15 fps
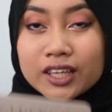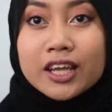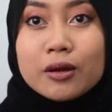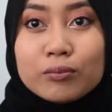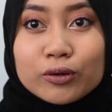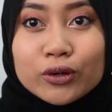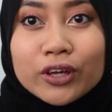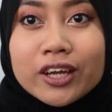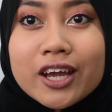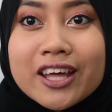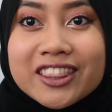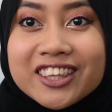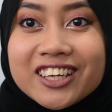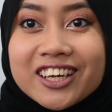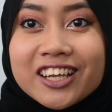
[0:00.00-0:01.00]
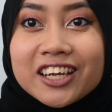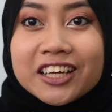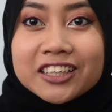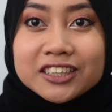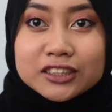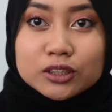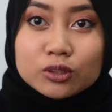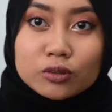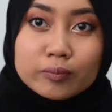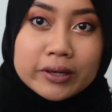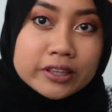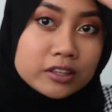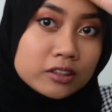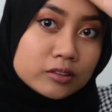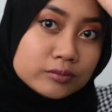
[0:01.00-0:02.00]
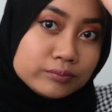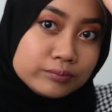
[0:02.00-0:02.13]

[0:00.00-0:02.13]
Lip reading: Yep, okay, I think I like this look better.